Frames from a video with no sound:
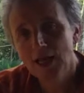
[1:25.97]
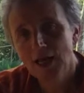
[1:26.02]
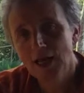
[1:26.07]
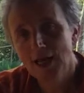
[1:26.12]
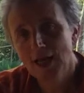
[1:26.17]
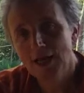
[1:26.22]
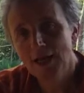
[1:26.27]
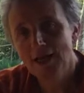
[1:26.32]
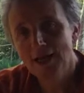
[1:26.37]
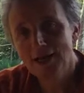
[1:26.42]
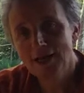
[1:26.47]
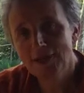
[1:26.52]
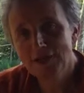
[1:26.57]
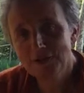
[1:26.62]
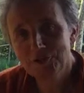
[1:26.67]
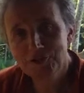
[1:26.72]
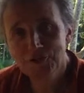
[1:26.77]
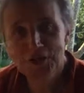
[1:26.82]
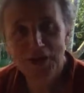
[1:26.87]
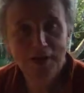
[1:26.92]
And
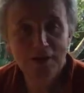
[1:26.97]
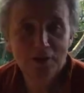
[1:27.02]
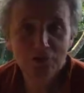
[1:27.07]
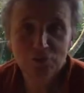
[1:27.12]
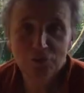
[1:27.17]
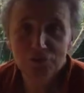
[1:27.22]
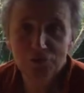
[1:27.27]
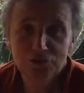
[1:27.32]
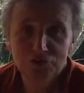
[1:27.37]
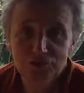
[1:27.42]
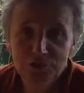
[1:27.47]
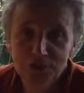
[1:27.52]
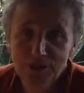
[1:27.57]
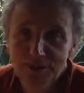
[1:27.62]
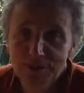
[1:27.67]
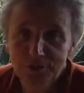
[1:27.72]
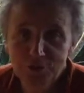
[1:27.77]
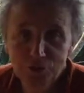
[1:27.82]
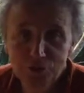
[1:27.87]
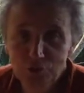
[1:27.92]
today I want to tell
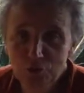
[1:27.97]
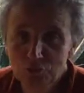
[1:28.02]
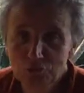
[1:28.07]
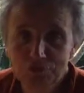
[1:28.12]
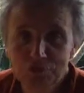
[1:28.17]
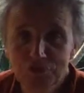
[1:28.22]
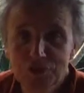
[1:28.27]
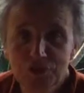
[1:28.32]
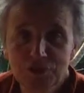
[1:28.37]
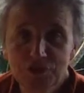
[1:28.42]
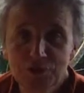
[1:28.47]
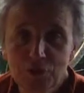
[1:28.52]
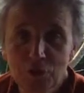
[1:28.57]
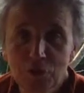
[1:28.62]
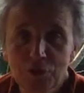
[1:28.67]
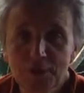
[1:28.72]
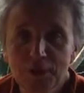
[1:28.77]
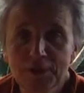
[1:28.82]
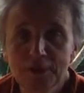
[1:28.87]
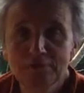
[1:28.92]
you the
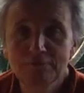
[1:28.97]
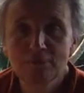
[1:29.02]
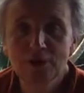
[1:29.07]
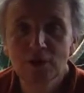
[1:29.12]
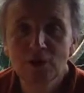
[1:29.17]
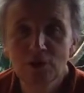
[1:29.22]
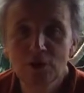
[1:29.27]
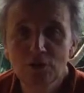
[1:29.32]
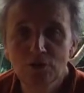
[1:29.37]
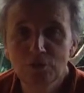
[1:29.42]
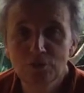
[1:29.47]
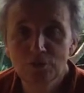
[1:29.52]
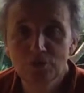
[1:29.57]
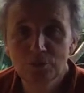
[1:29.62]
story of